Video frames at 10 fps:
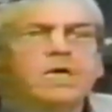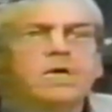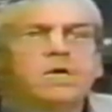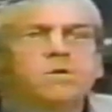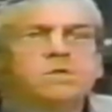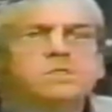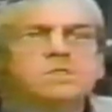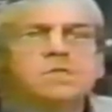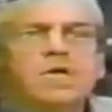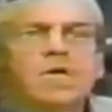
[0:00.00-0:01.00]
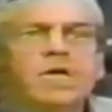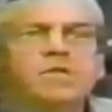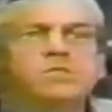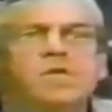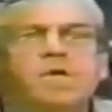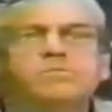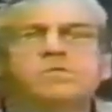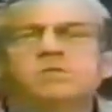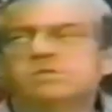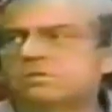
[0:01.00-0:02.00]
which has
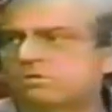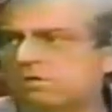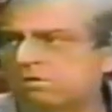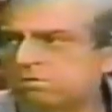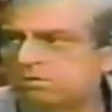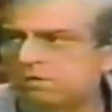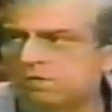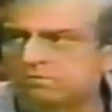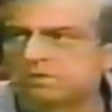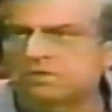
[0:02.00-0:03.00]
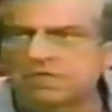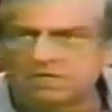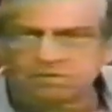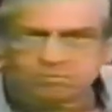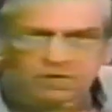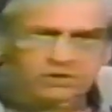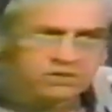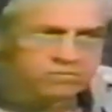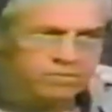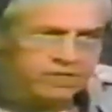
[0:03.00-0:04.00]
absolute control over the daily price of
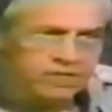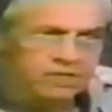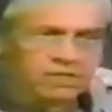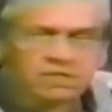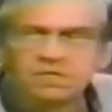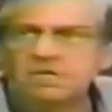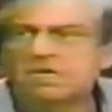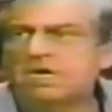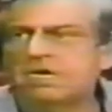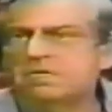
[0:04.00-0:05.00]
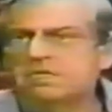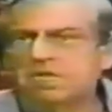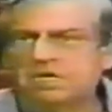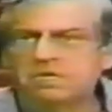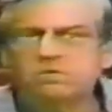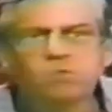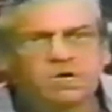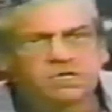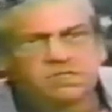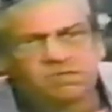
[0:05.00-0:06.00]
money and the daily
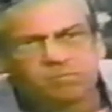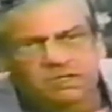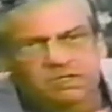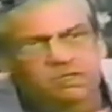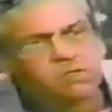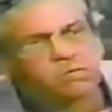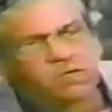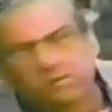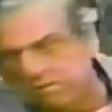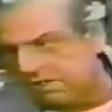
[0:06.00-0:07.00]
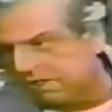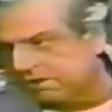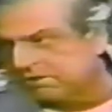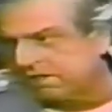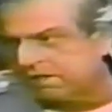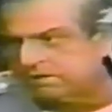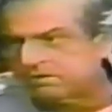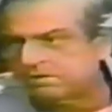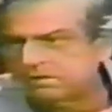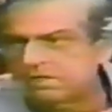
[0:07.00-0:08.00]
quantity of money throughout the United States.
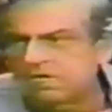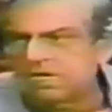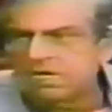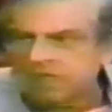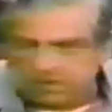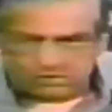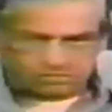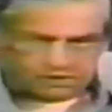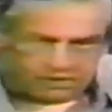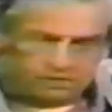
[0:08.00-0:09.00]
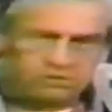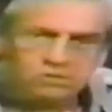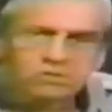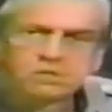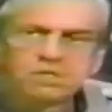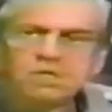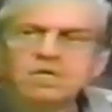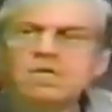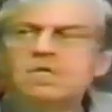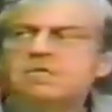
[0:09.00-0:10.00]
This means
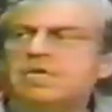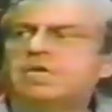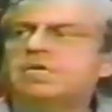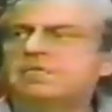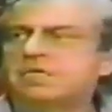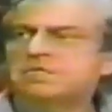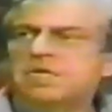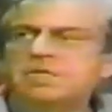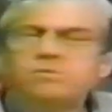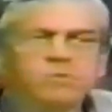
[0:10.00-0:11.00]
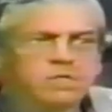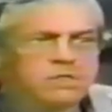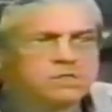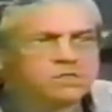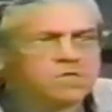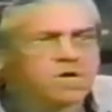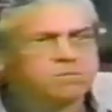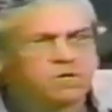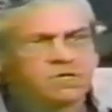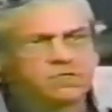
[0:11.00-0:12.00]
they can dictate whether the stock
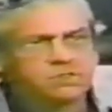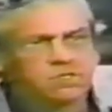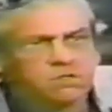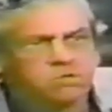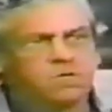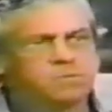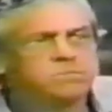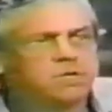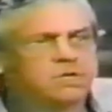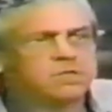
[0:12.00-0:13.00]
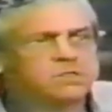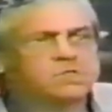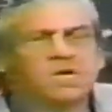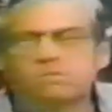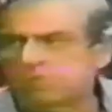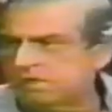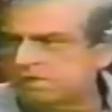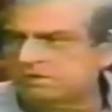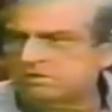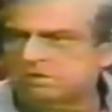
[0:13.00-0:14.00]
market shall go up or the stock market
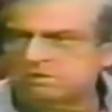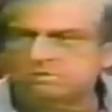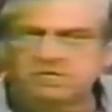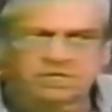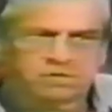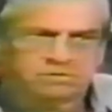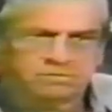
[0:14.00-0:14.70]
shall go down.